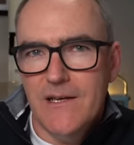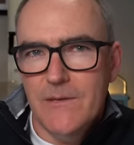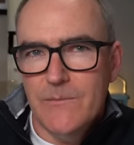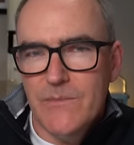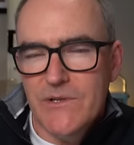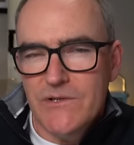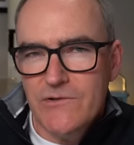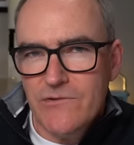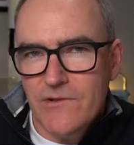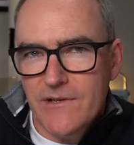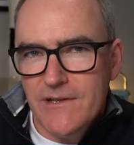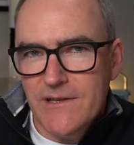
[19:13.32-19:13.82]

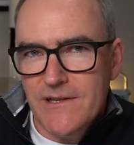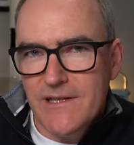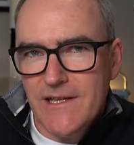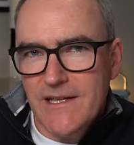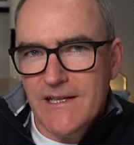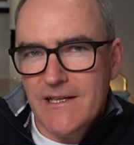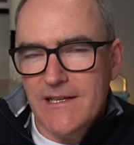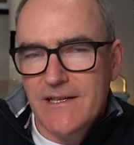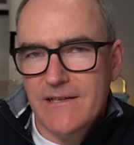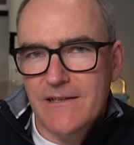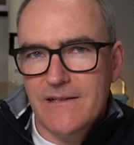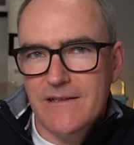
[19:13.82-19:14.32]
But try and
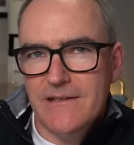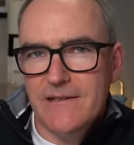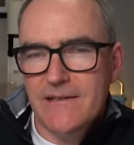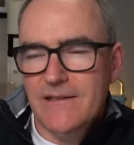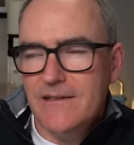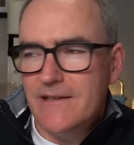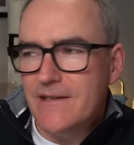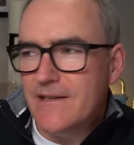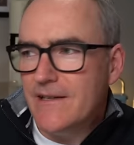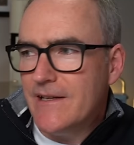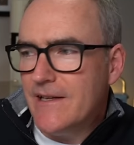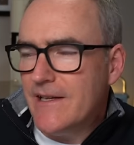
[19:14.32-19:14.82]
think,
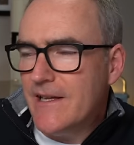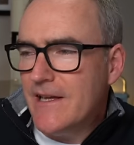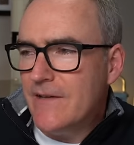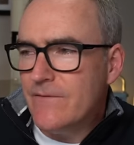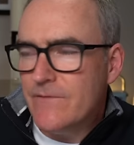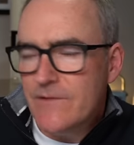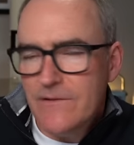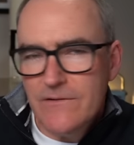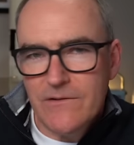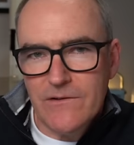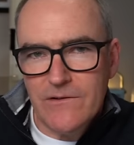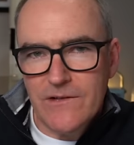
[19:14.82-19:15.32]
if
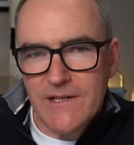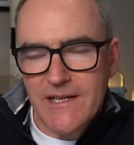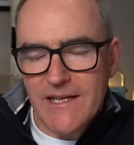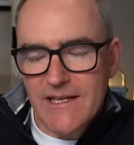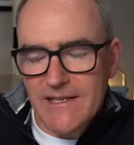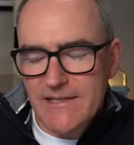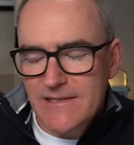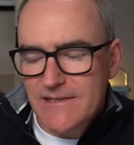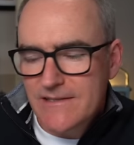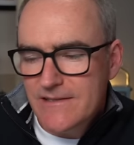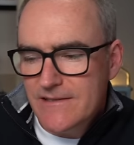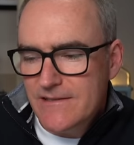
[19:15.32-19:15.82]
you've got
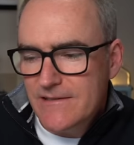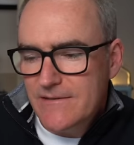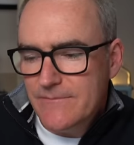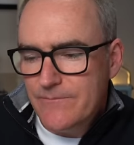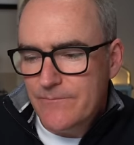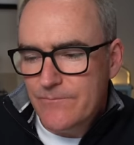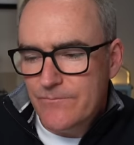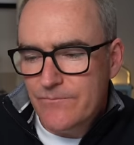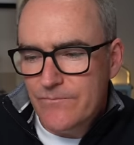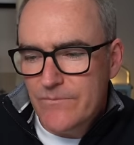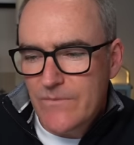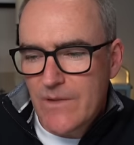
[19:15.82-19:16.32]
kids,
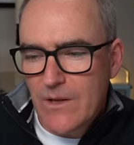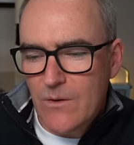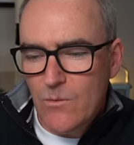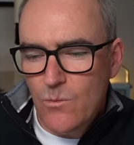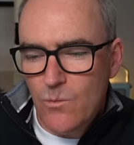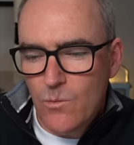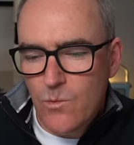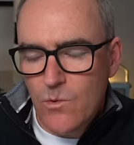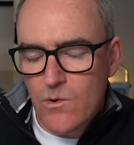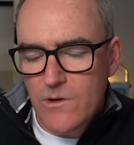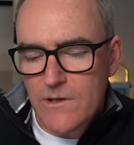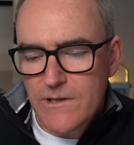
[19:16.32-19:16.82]

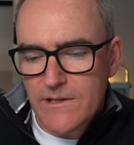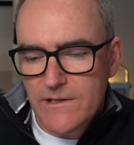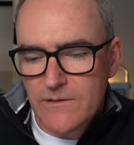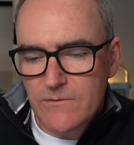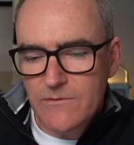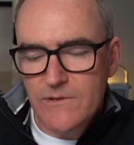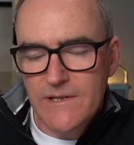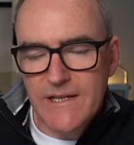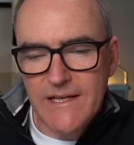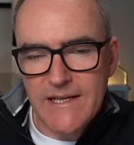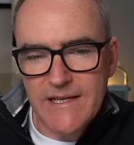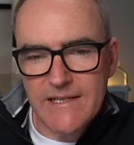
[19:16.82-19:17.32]
what
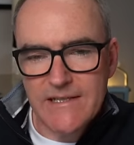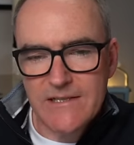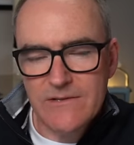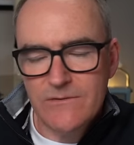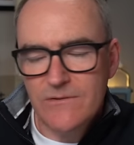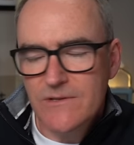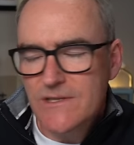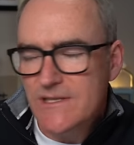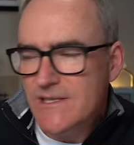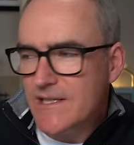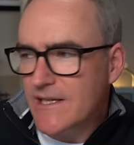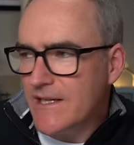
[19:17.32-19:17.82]
your kids
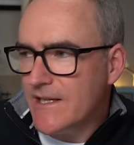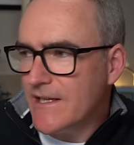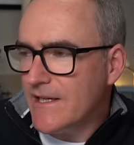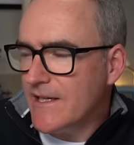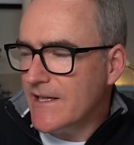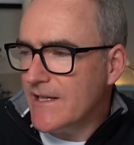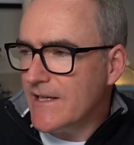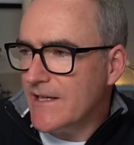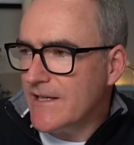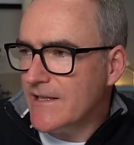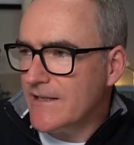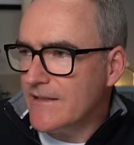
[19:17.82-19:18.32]
will say
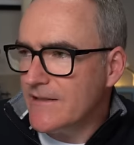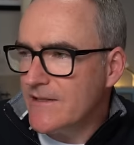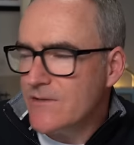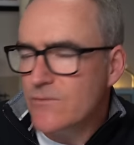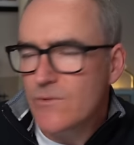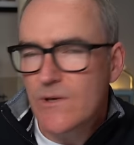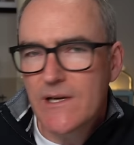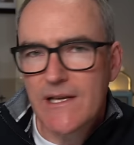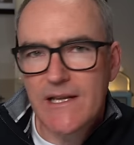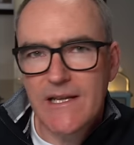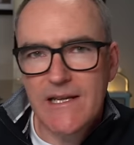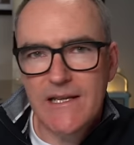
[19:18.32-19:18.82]
in
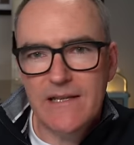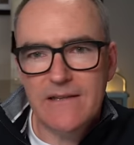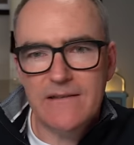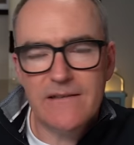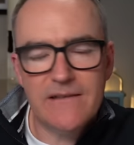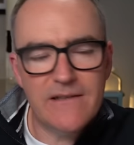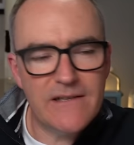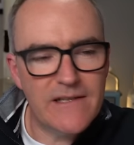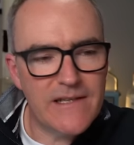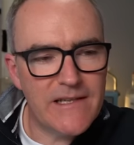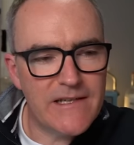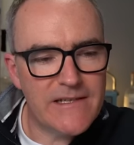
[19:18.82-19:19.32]
20,
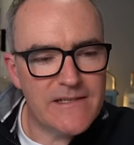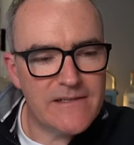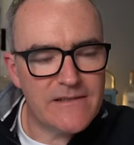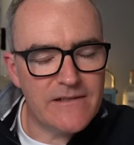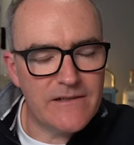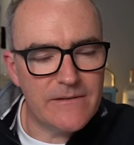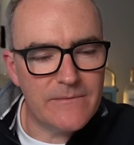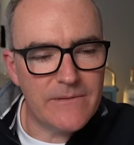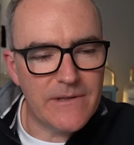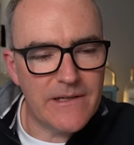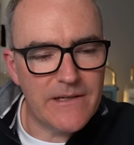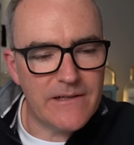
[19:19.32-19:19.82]
30 years'
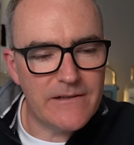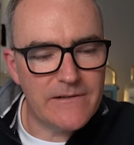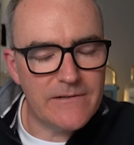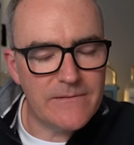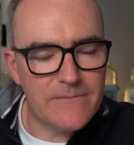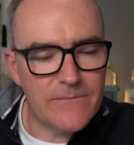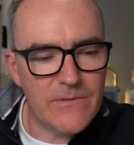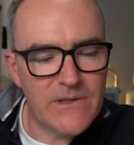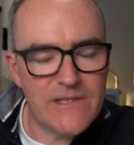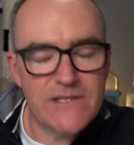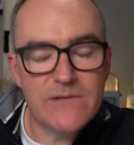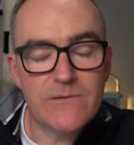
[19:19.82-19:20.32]
time go,
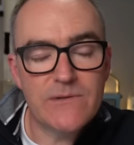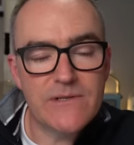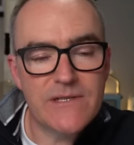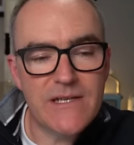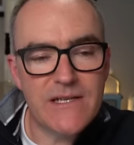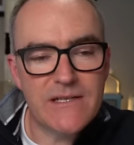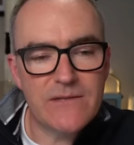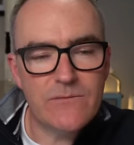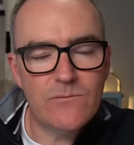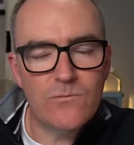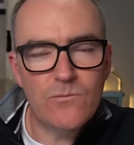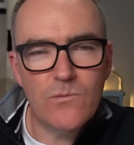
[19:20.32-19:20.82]
when someone
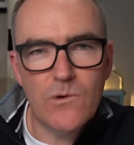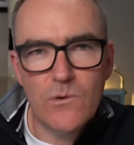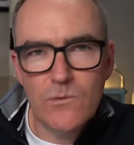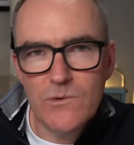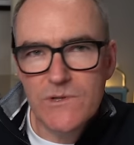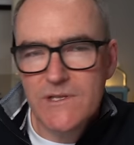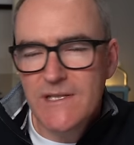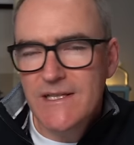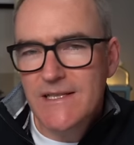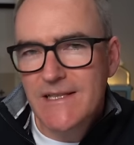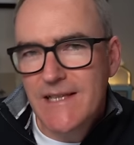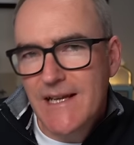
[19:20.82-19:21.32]
says, what
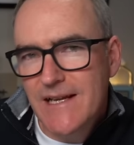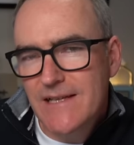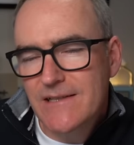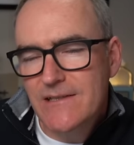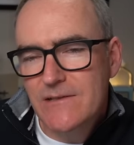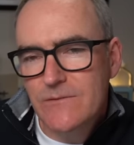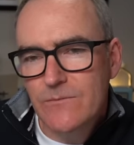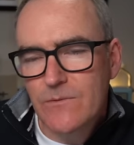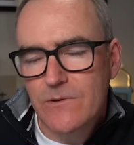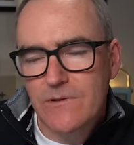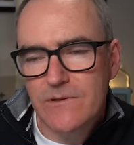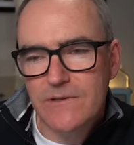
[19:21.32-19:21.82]
was your
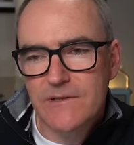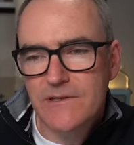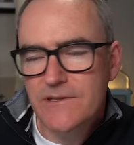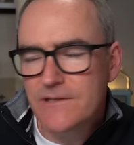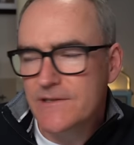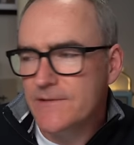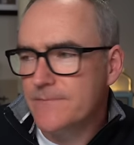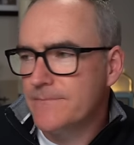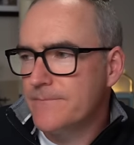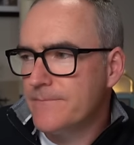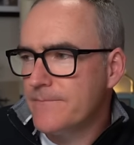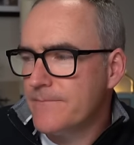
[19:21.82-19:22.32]
dad's
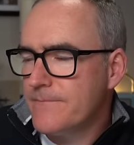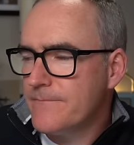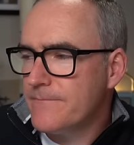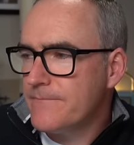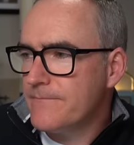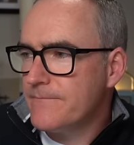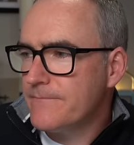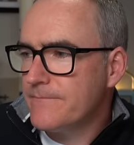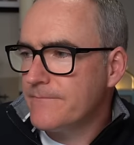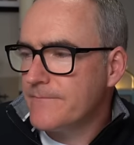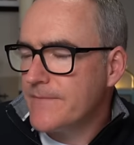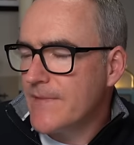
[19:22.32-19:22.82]
watch?
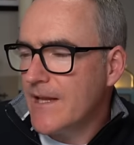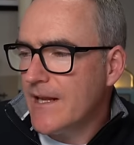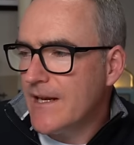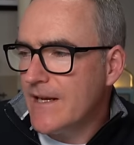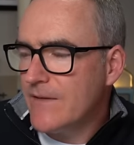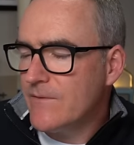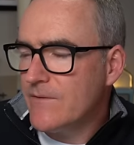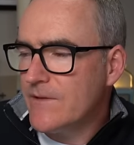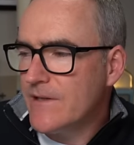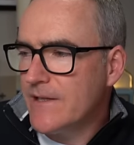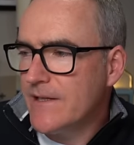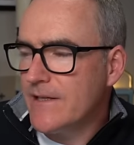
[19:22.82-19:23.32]
And
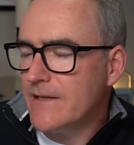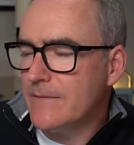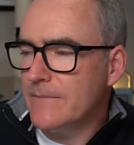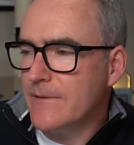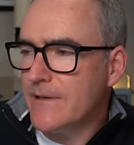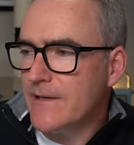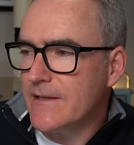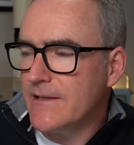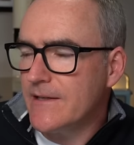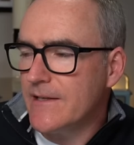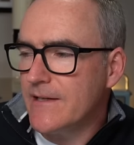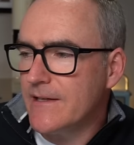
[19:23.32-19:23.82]
have a think
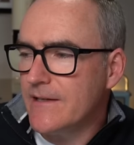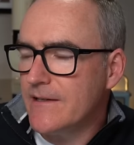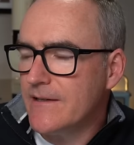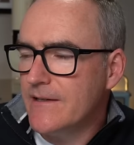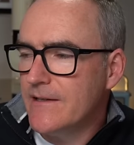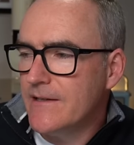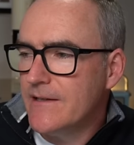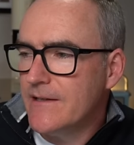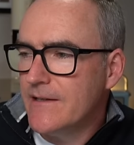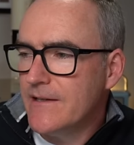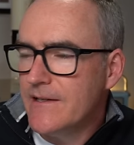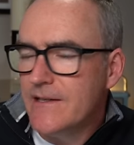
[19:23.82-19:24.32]
about that.
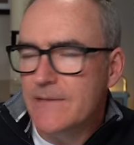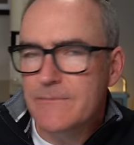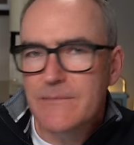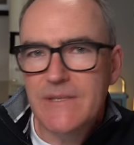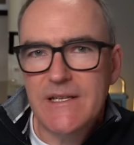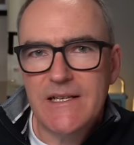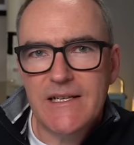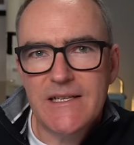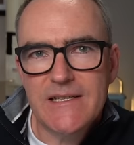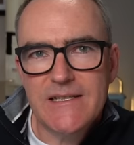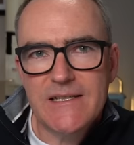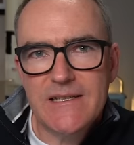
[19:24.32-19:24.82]

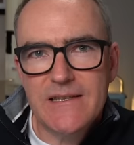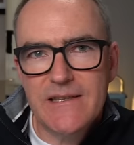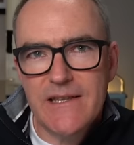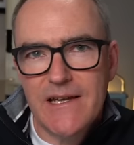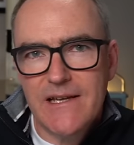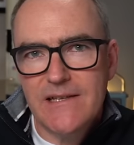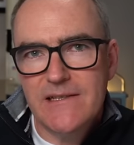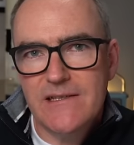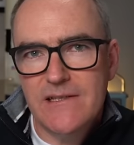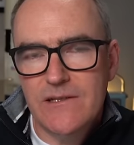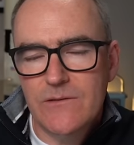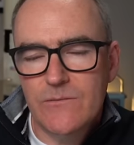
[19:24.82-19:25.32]
Because
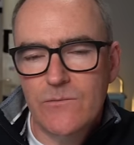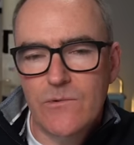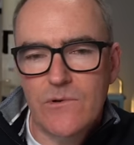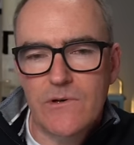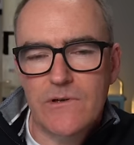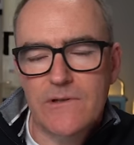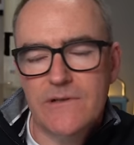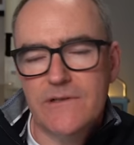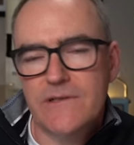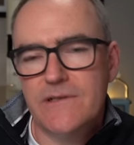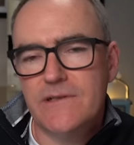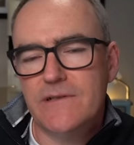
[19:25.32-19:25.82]
that's the
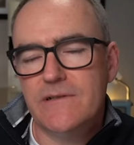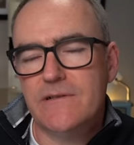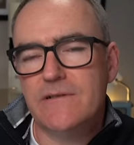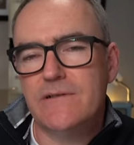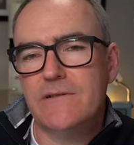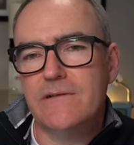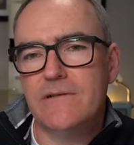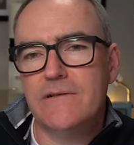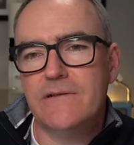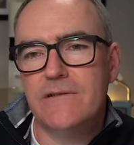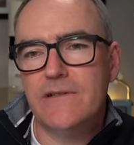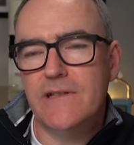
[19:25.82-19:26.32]
watch
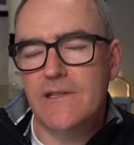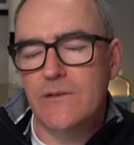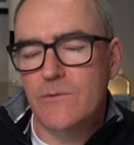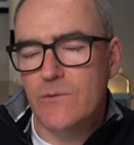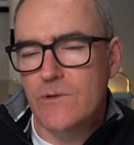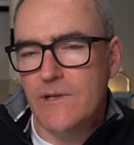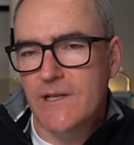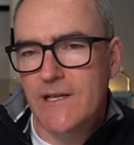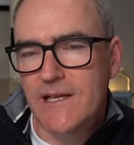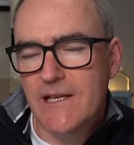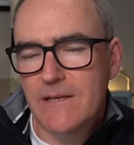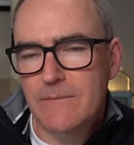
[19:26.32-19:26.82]
that you
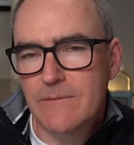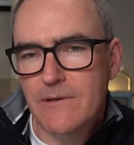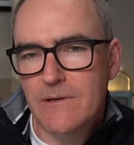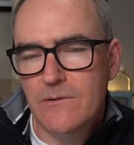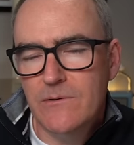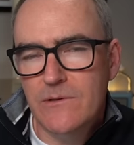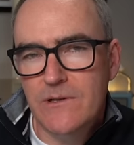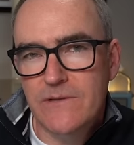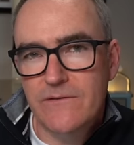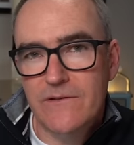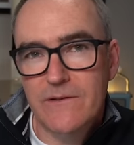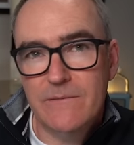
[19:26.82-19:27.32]
want to keep
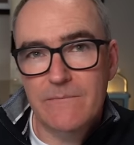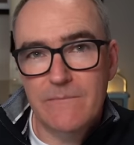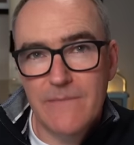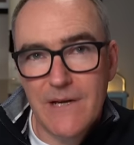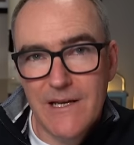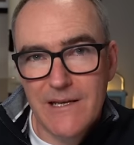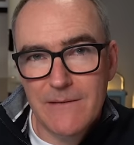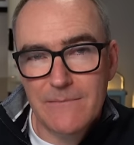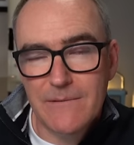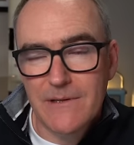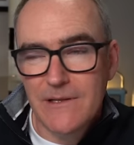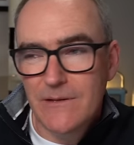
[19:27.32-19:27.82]
hold of. And
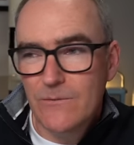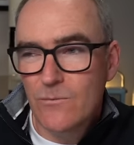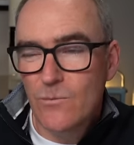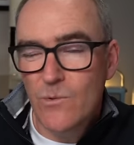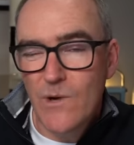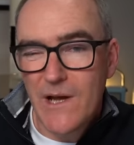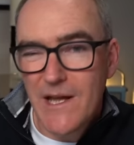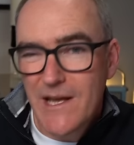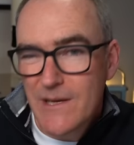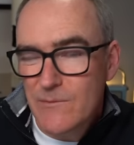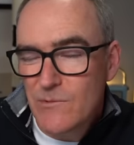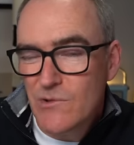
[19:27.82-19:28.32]
maybe
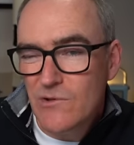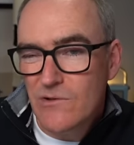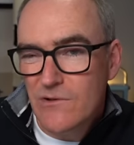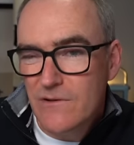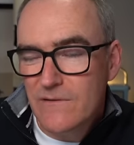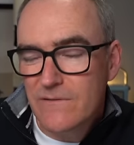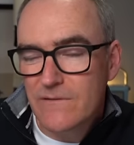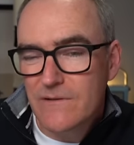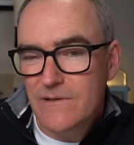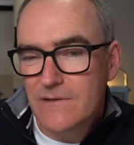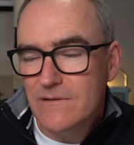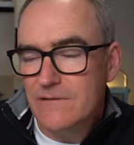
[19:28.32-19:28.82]
wear more
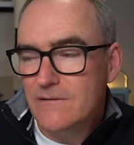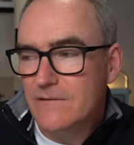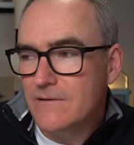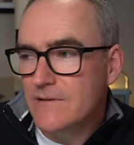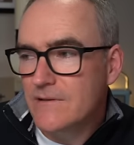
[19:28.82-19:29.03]
often.